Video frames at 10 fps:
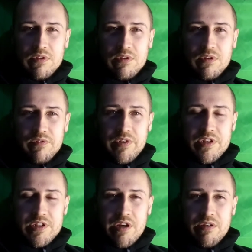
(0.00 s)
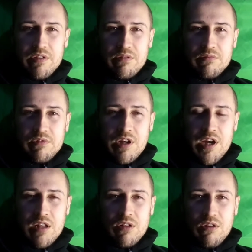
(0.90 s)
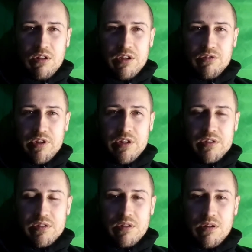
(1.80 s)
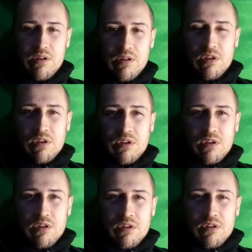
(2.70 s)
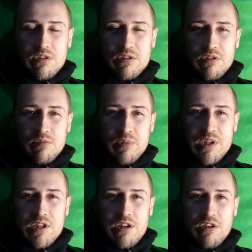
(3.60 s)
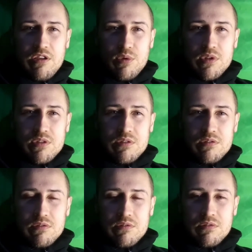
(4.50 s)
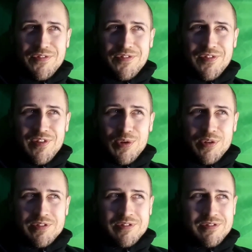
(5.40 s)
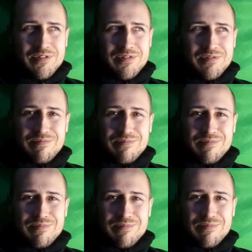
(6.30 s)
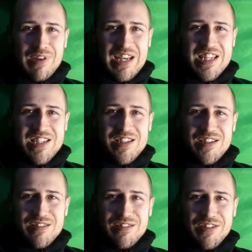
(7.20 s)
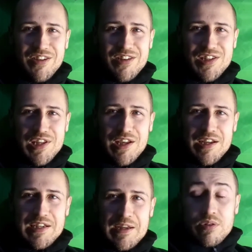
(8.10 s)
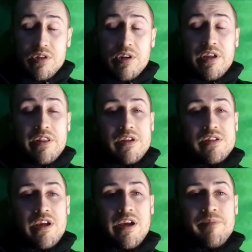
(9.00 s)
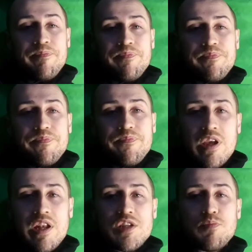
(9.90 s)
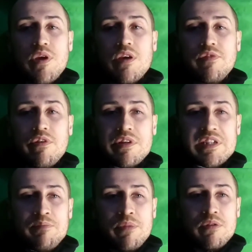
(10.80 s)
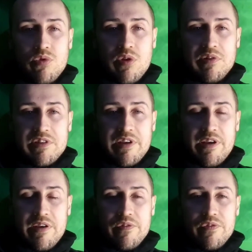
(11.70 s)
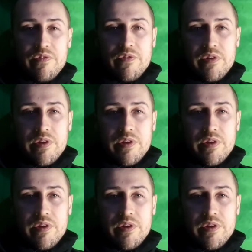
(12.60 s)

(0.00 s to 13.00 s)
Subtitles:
non-vegetarian alcoholic drinks. Some meaty liqueurs, floating lizard inside. Certainly at that time, Guinness beer, for example, used to have